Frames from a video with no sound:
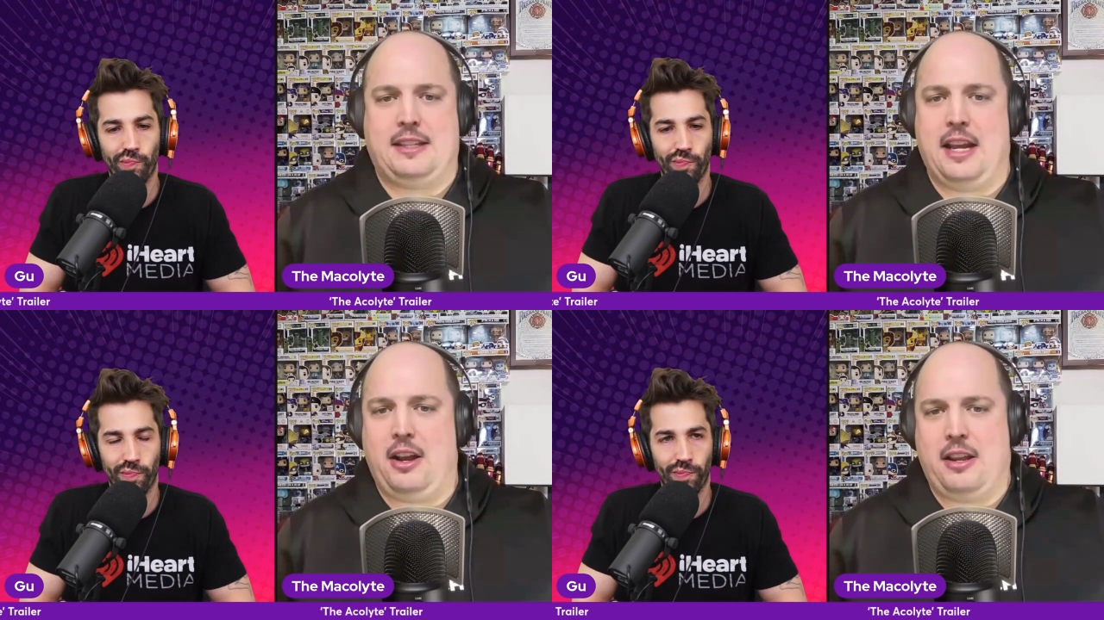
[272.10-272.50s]

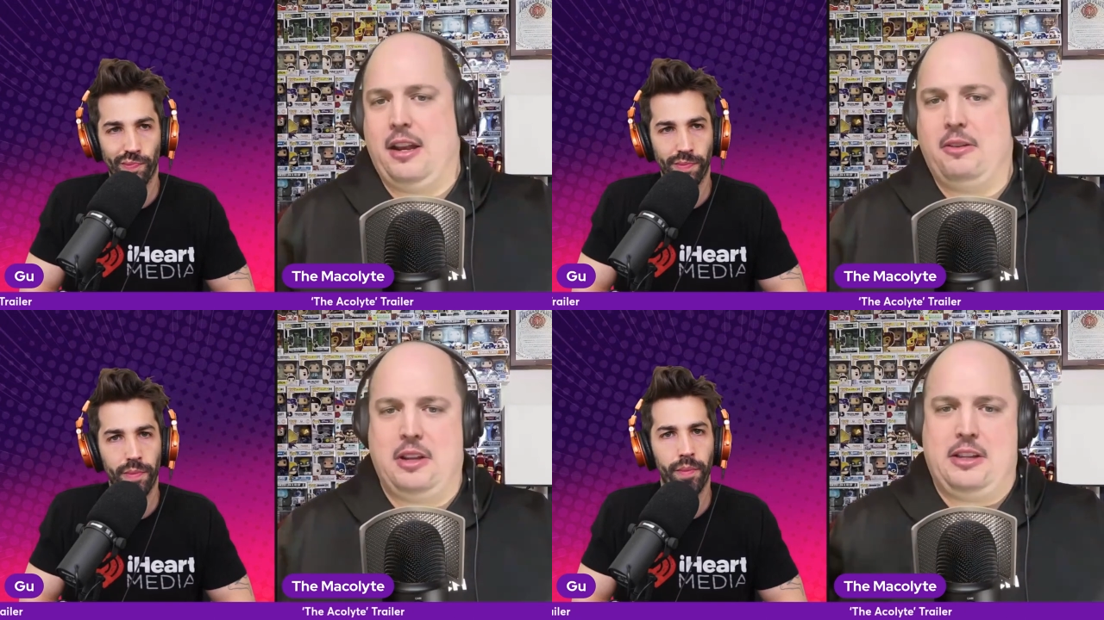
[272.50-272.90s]
Speaker 1: tell, you
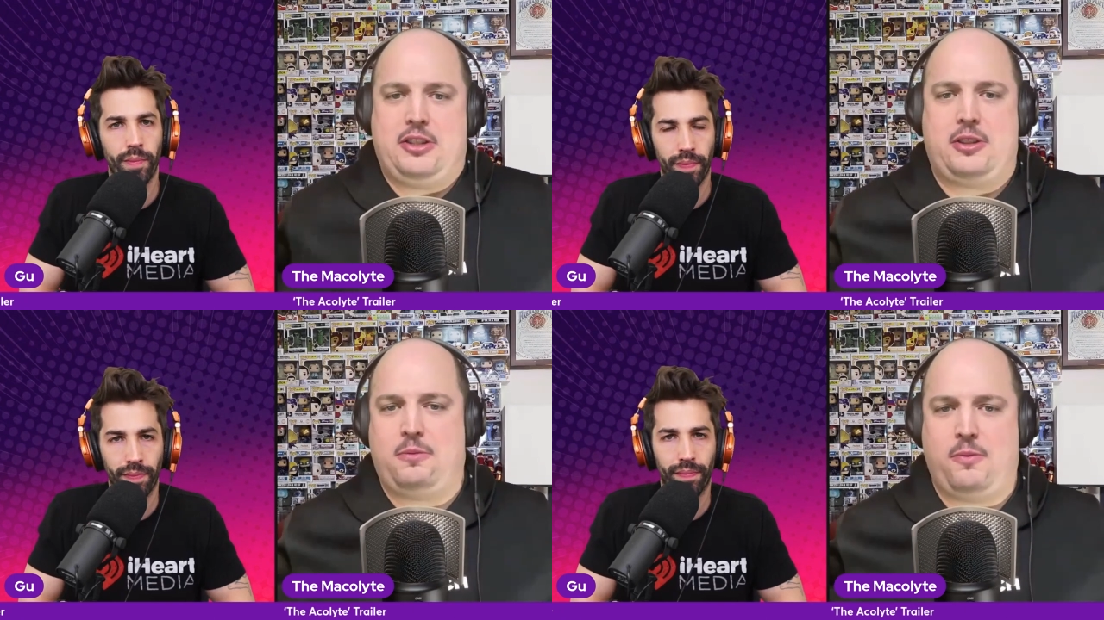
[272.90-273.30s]
know,
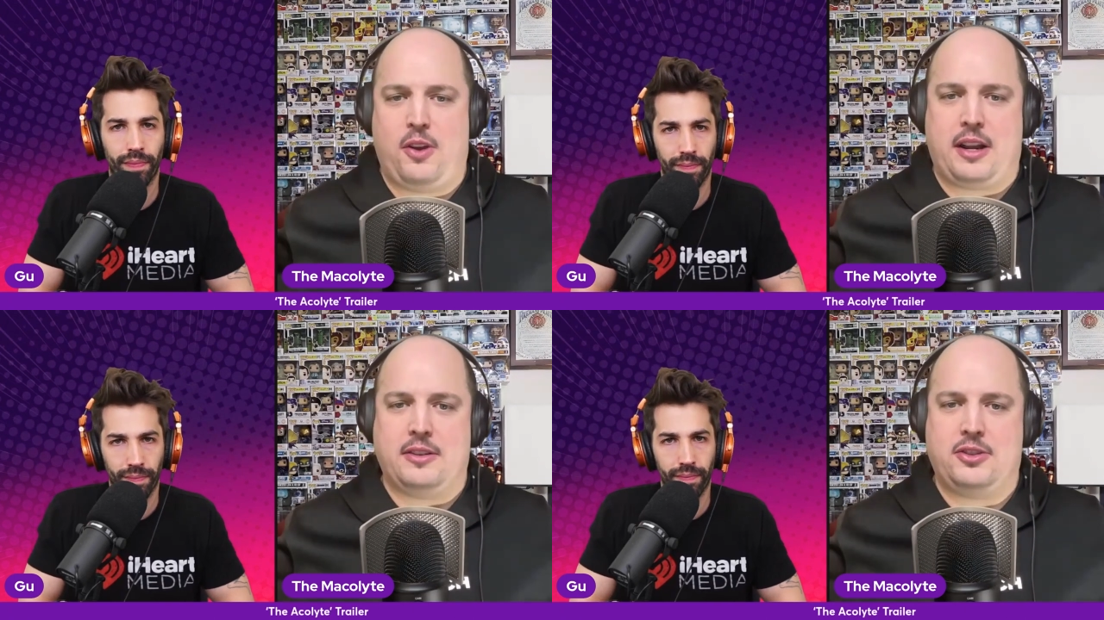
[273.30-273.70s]
it's
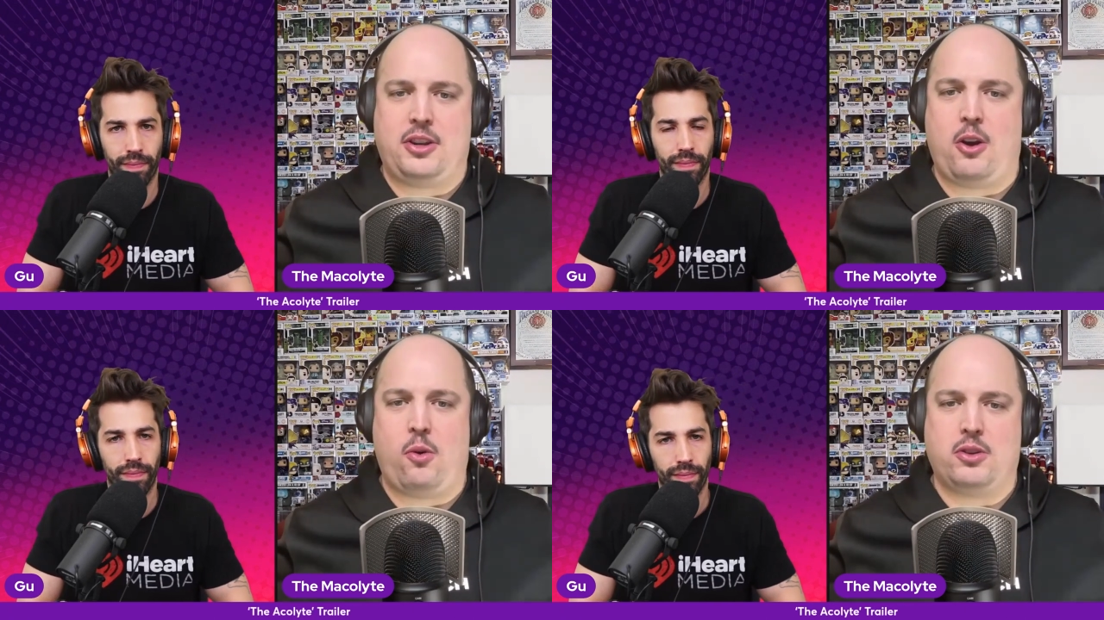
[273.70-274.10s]
fucking
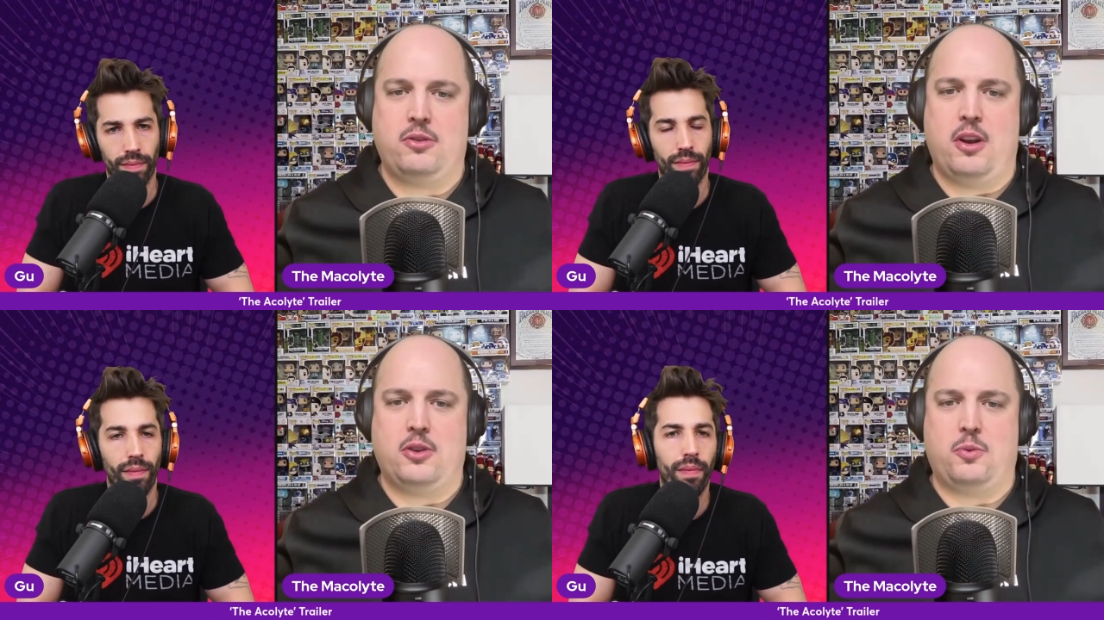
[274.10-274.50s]
Star Wars.
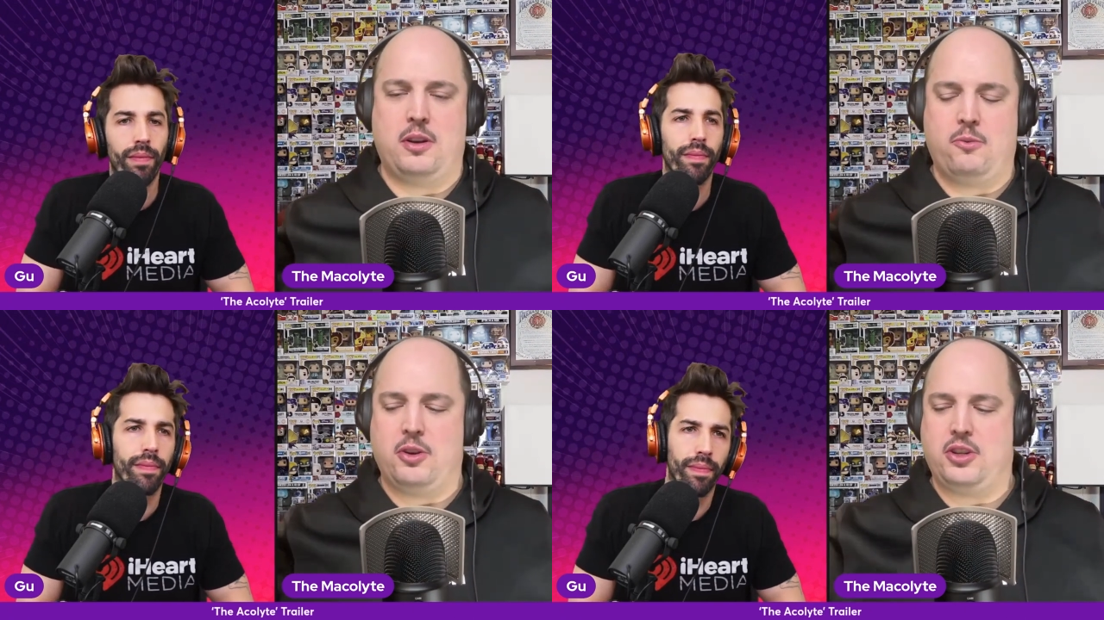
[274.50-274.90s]
Who knows
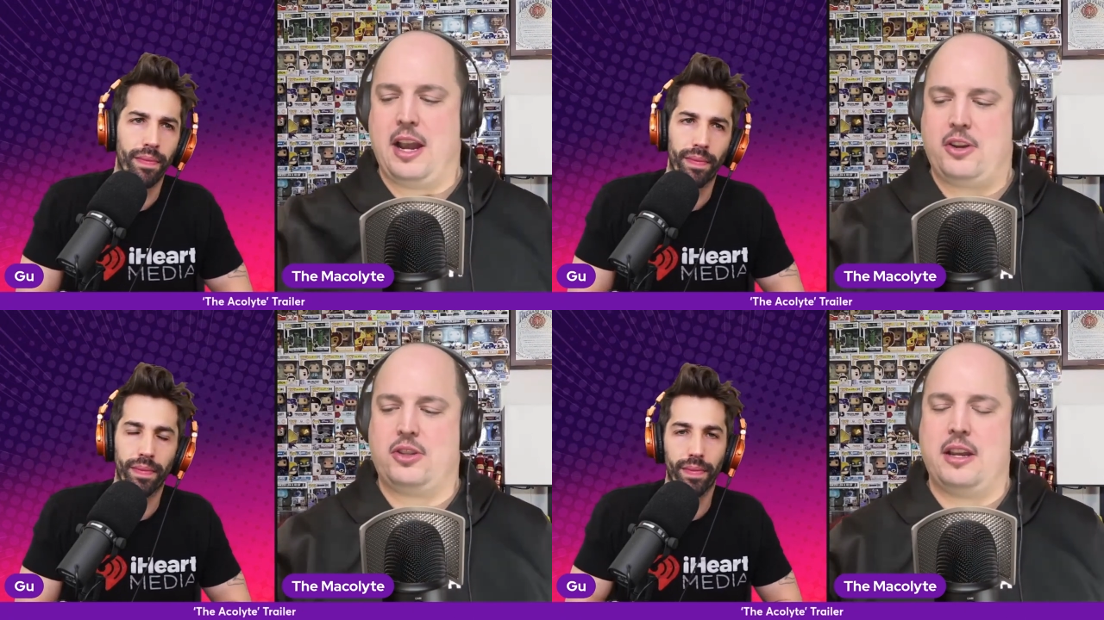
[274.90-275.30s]
what what she
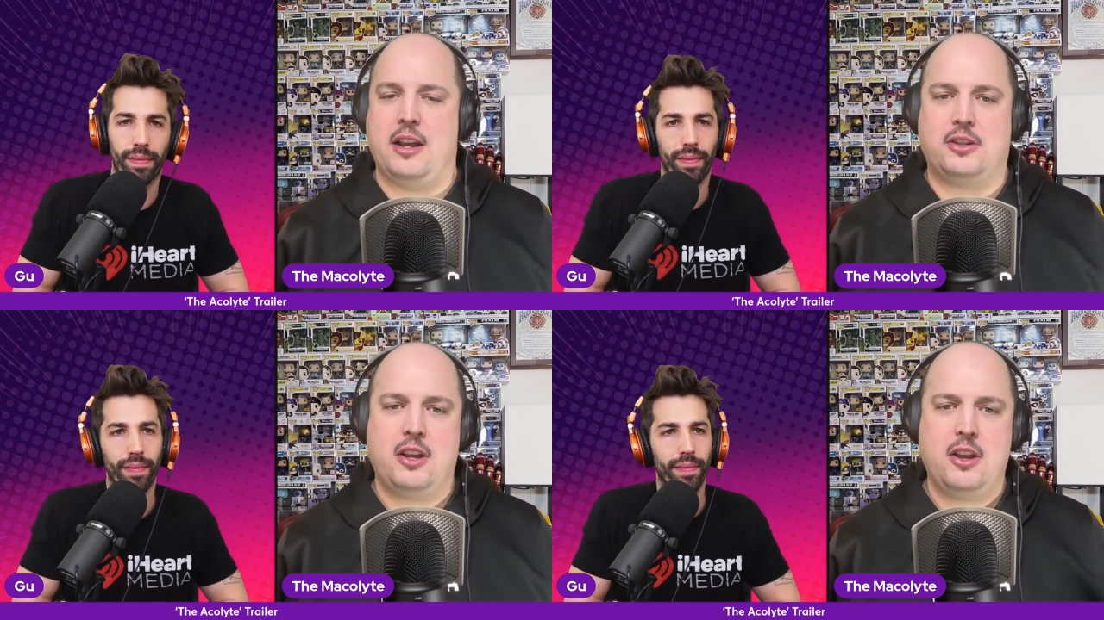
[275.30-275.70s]
actually
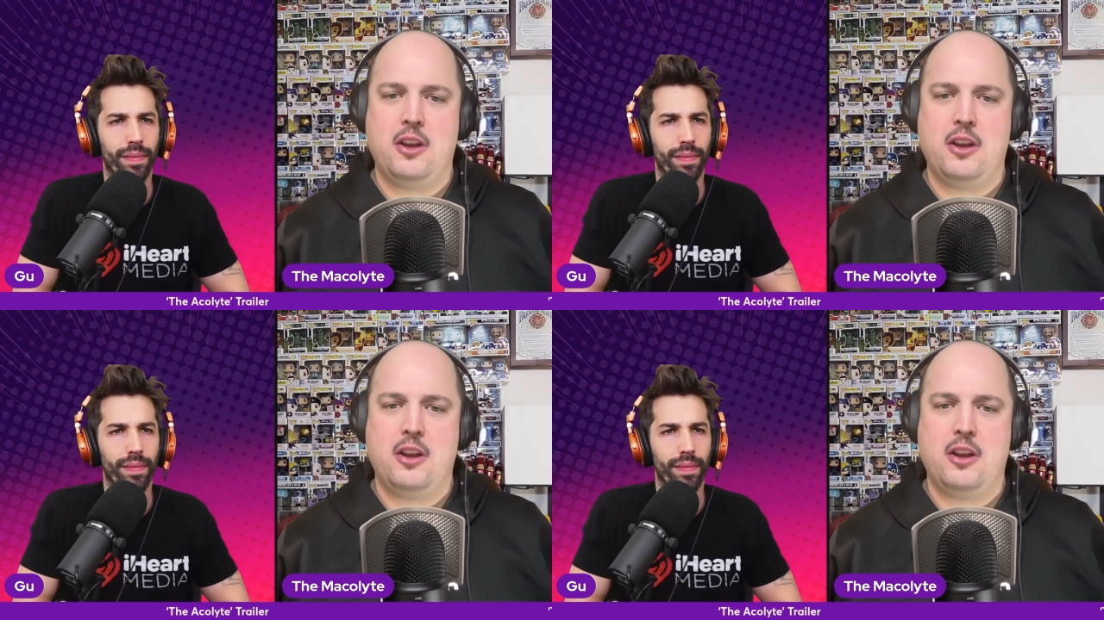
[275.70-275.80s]
is?